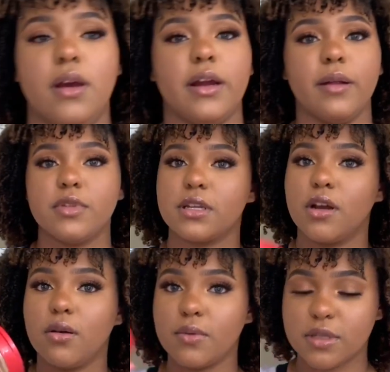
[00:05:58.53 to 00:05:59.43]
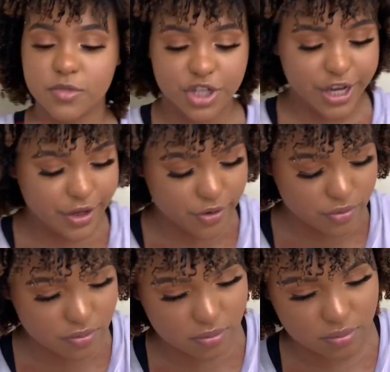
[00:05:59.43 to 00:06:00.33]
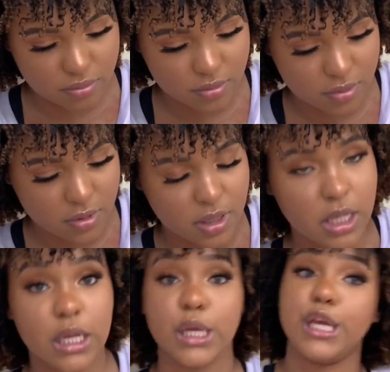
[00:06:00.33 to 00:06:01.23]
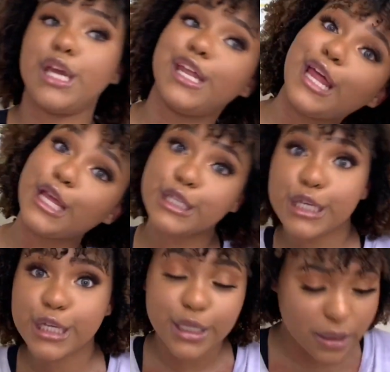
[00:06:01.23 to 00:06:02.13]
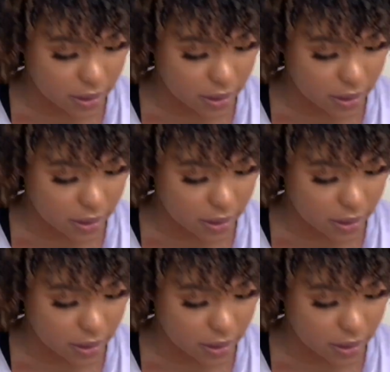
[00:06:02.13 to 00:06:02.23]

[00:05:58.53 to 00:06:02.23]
Alright, I'm just gonna go in with some gel. And that's it.